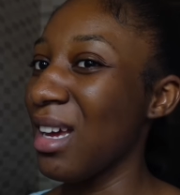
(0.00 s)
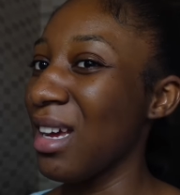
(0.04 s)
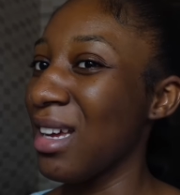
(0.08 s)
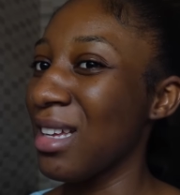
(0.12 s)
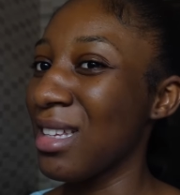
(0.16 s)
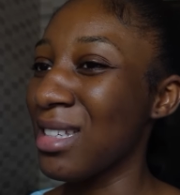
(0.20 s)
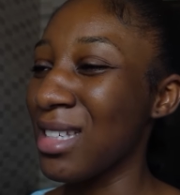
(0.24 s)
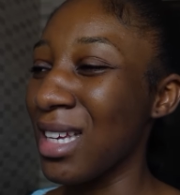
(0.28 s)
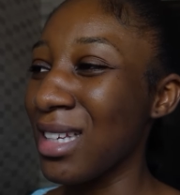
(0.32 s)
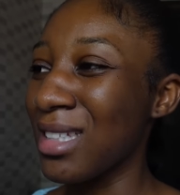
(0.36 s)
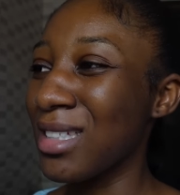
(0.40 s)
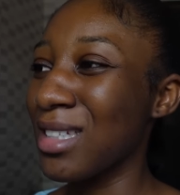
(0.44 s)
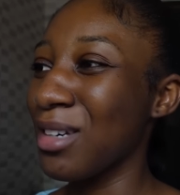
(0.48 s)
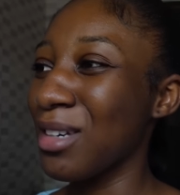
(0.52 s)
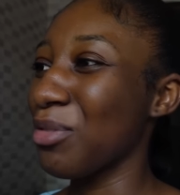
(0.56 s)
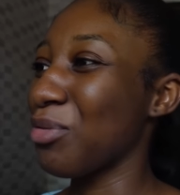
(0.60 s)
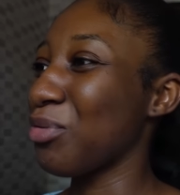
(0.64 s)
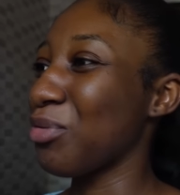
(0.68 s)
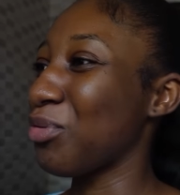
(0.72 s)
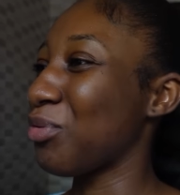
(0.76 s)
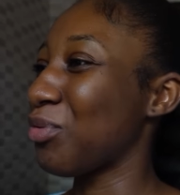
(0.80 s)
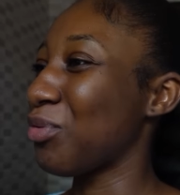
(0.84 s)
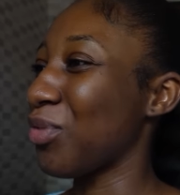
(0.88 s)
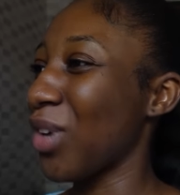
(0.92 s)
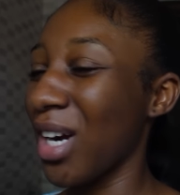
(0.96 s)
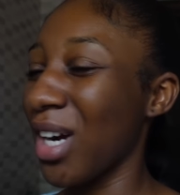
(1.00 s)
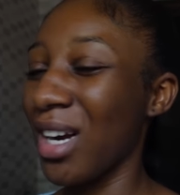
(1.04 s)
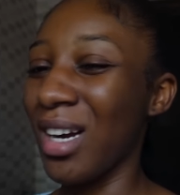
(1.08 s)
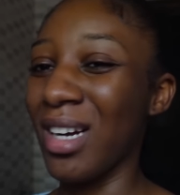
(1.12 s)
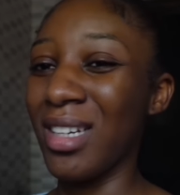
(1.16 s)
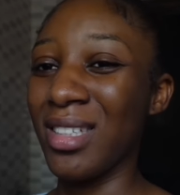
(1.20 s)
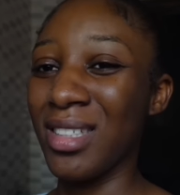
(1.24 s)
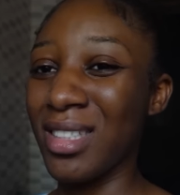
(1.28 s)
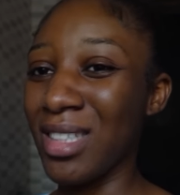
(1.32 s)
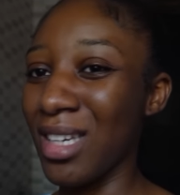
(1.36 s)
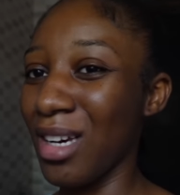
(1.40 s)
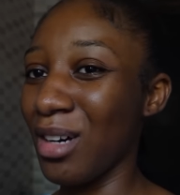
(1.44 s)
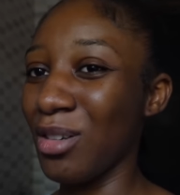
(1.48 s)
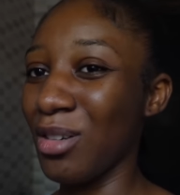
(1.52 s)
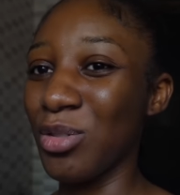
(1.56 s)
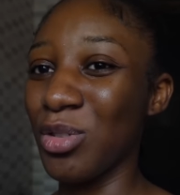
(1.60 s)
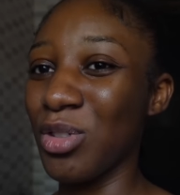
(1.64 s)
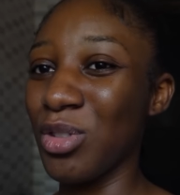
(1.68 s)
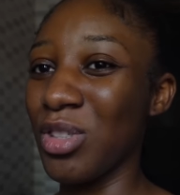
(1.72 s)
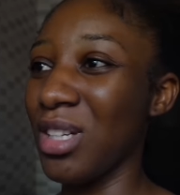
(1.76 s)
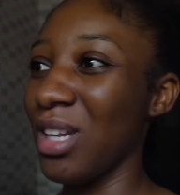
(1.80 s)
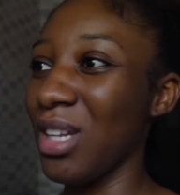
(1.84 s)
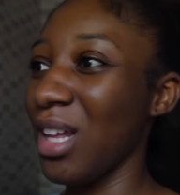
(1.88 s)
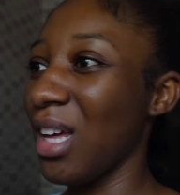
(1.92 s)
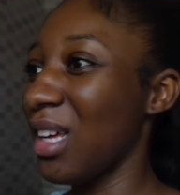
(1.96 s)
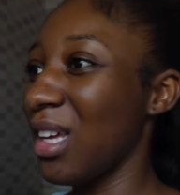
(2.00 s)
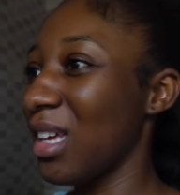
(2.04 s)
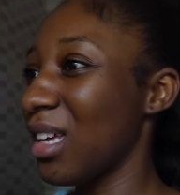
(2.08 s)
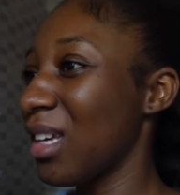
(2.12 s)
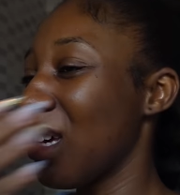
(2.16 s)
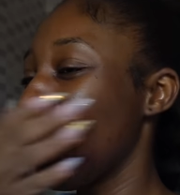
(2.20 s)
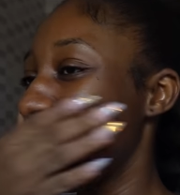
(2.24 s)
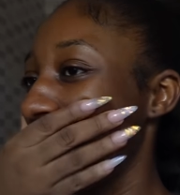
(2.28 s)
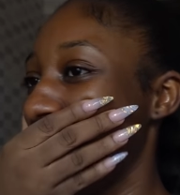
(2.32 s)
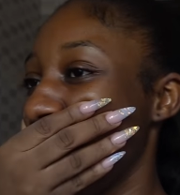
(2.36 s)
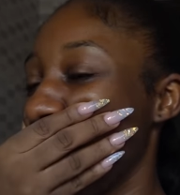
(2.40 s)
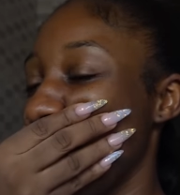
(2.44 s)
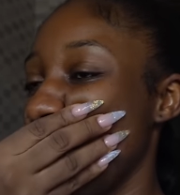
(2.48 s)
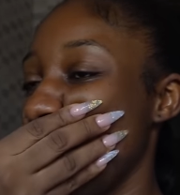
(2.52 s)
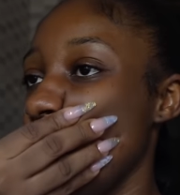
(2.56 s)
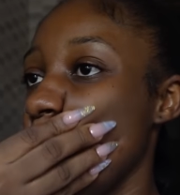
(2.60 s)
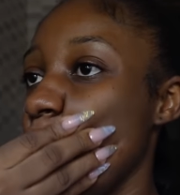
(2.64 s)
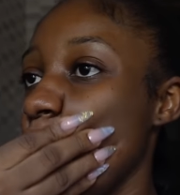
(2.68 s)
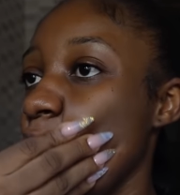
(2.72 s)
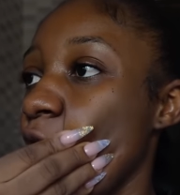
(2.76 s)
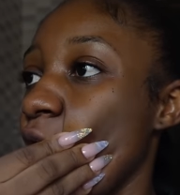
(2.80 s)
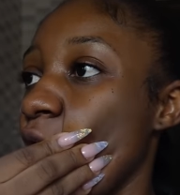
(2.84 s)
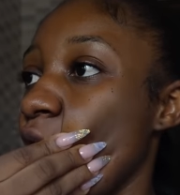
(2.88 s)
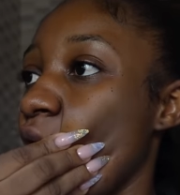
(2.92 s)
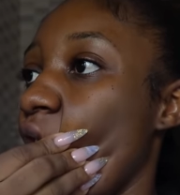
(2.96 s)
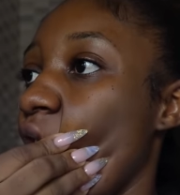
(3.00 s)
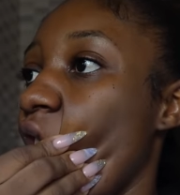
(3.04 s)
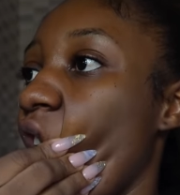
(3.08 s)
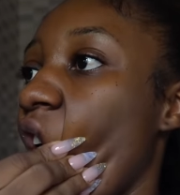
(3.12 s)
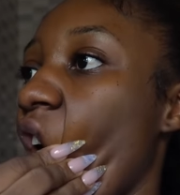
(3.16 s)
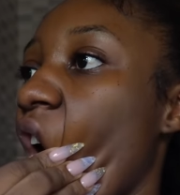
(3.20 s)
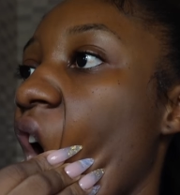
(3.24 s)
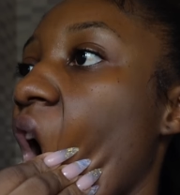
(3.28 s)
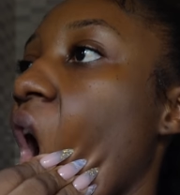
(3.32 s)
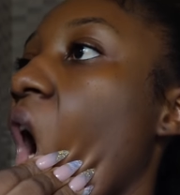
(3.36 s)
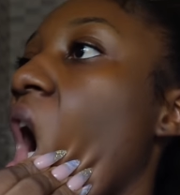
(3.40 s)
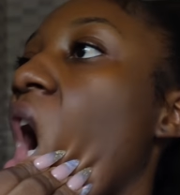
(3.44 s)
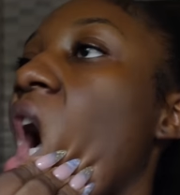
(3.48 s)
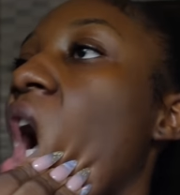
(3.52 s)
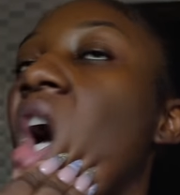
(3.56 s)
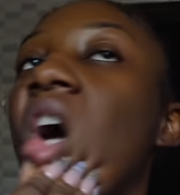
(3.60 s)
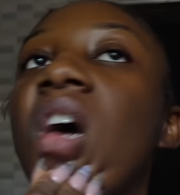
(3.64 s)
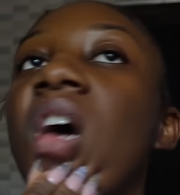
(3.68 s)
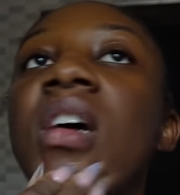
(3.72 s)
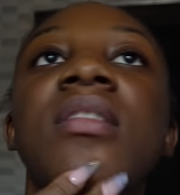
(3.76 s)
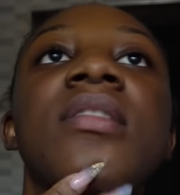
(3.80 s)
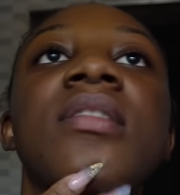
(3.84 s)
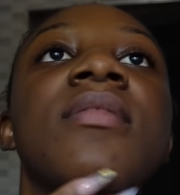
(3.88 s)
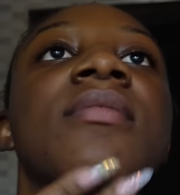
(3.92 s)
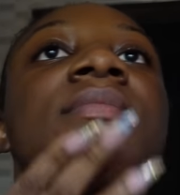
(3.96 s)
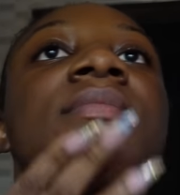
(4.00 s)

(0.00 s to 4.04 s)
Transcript: Such a country, like, oh,